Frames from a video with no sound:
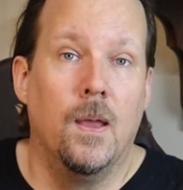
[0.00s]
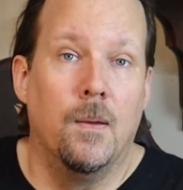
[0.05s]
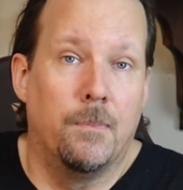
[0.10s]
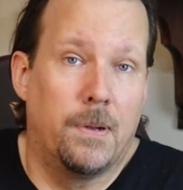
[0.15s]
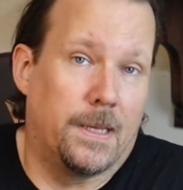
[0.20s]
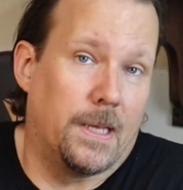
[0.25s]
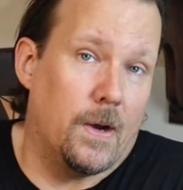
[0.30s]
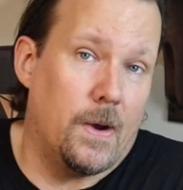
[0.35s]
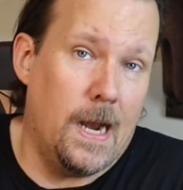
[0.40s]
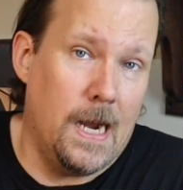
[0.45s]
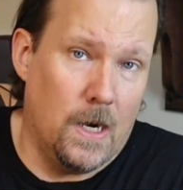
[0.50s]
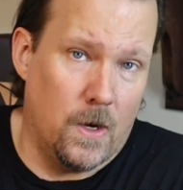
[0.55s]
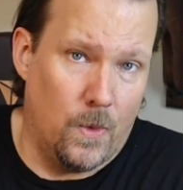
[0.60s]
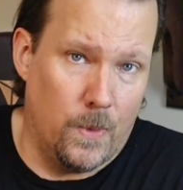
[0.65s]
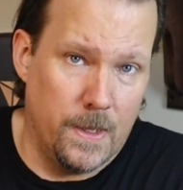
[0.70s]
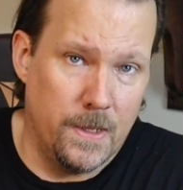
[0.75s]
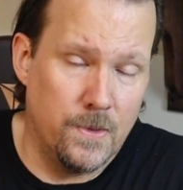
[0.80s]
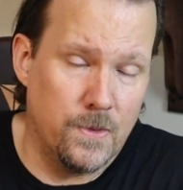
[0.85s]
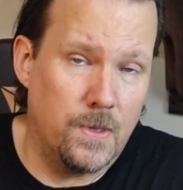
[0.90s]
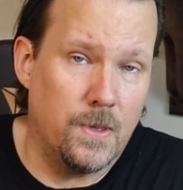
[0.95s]
But they're
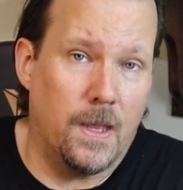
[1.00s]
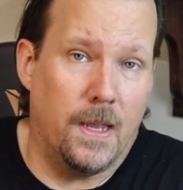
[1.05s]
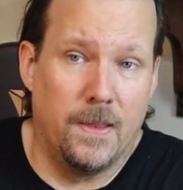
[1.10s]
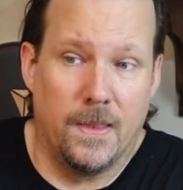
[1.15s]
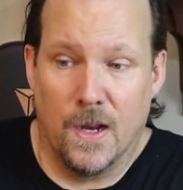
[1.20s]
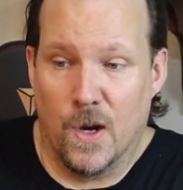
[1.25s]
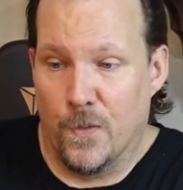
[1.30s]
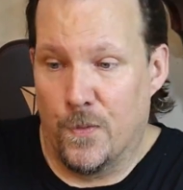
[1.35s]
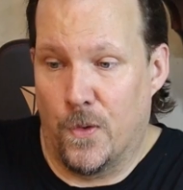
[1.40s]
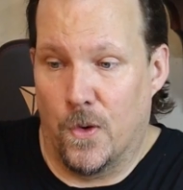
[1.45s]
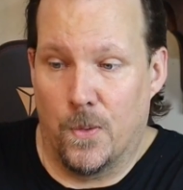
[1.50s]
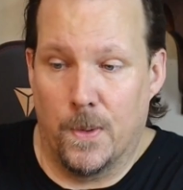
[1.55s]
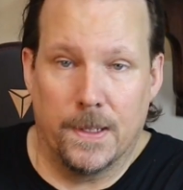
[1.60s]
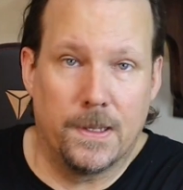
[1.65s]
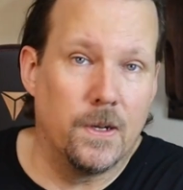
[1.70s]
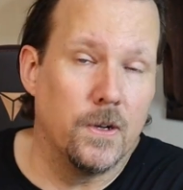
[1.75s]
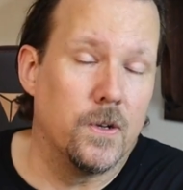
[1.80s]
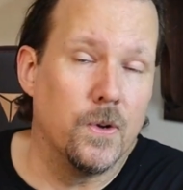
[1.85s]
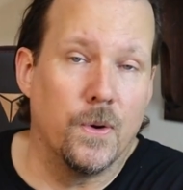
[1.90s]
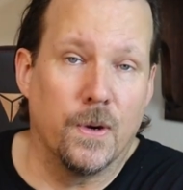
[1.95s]
heroines, and therefore
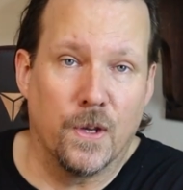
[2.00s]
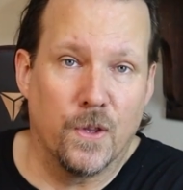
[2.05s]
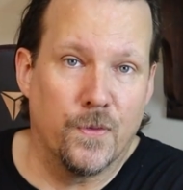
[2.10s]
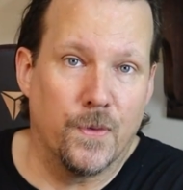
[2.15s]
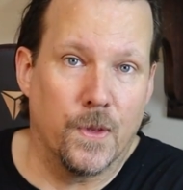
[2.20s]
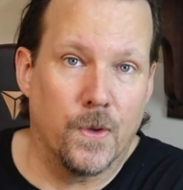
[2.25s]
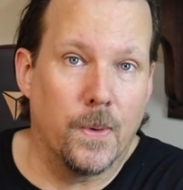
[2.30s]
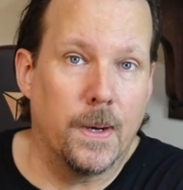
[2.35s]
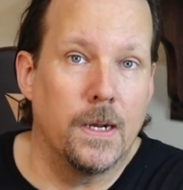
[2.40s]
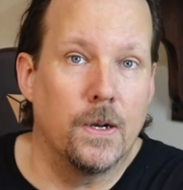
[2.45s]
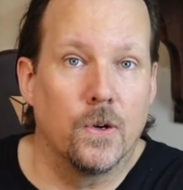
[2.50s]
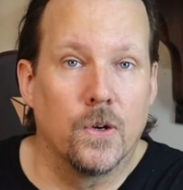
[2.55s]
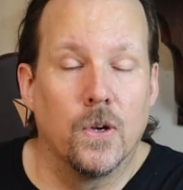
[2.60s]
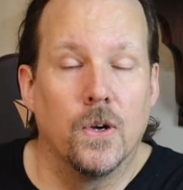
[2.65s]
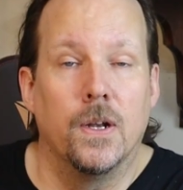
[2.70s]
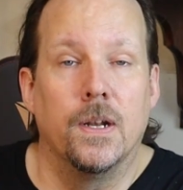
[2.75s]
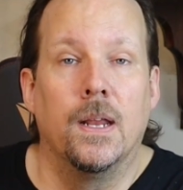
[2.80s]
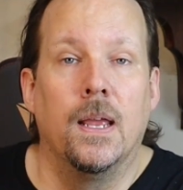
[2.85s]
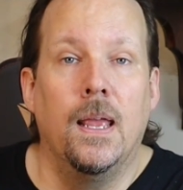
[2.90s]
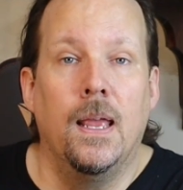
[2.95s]
what they're doing is for the greater
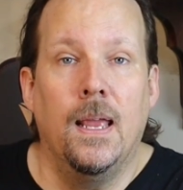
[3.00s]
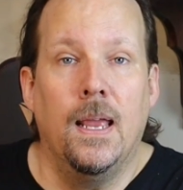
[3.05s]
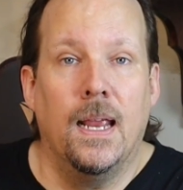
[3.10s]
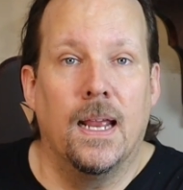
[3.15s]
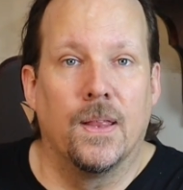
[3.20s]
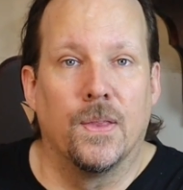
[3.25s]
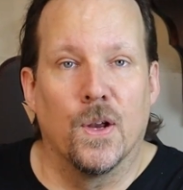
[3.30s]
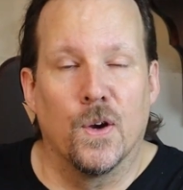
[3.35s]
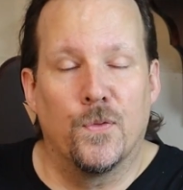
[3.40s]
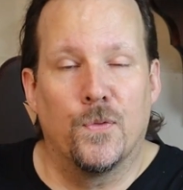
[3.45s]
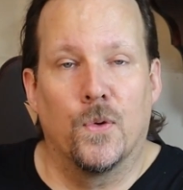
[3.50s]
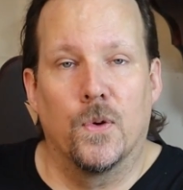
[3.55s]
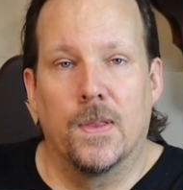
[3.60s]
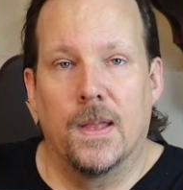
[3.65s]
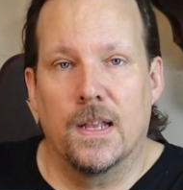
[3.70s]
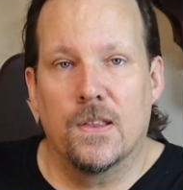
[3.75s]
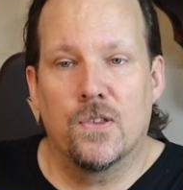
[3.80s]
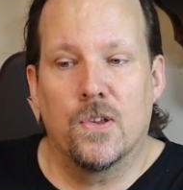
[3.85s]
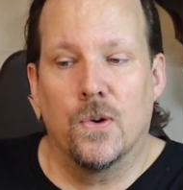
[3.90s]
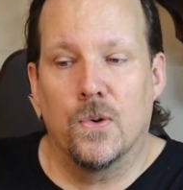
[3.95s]
good, and therefore
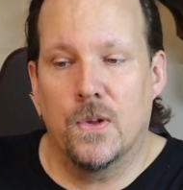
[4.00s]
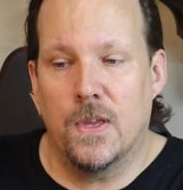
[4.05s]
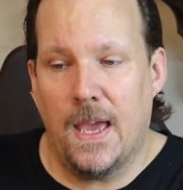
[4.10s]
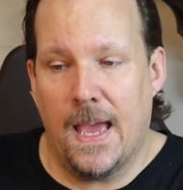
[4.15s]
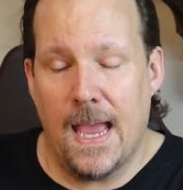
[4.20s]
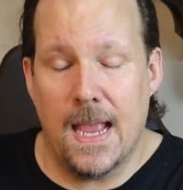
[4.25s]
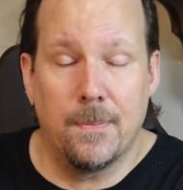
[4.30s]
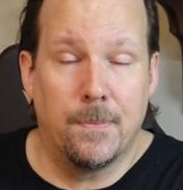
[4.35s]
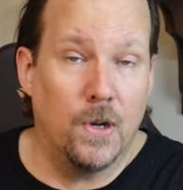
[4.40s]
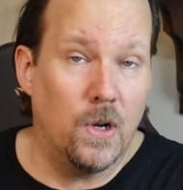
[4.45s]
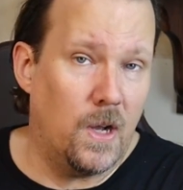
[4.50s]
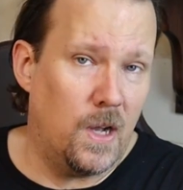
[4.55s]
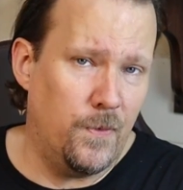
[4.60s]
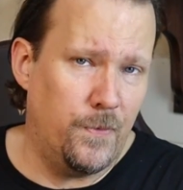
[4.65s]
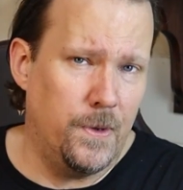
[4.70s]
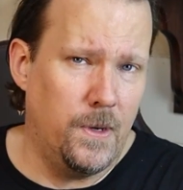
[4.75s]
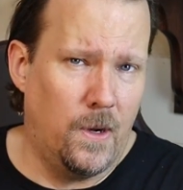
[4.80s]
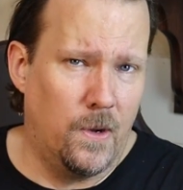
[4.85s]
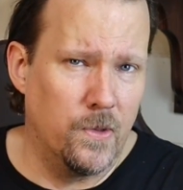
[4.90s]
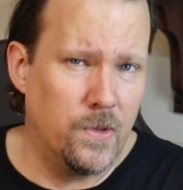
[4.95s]
that's okay, but
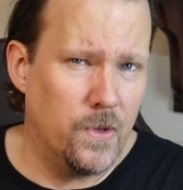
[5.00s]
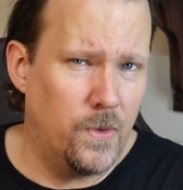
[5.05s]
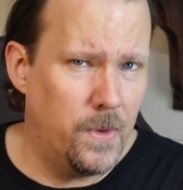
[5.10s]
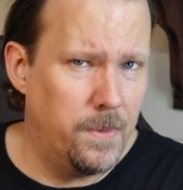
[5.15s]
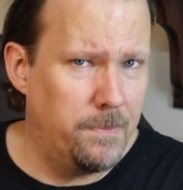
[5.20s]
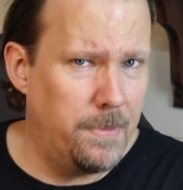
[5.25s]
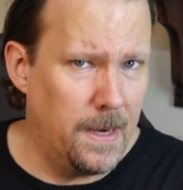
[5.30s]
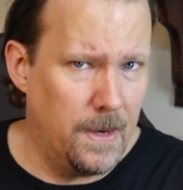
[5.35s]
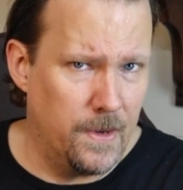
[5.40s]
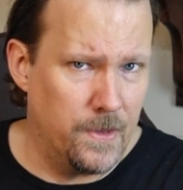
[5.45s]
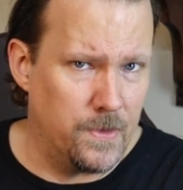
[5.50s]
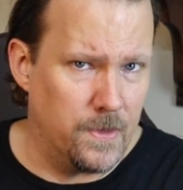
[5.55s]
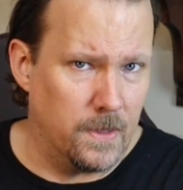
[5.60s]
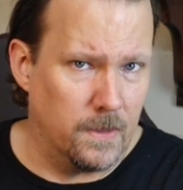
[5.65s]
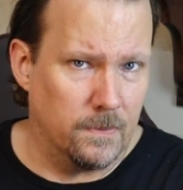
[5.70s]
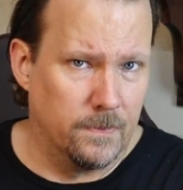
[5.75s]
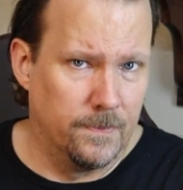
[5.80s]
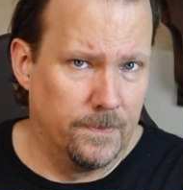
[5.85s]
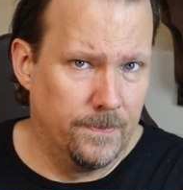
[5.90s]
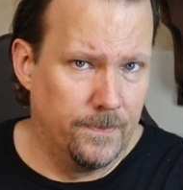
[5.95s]
often also embarrassing.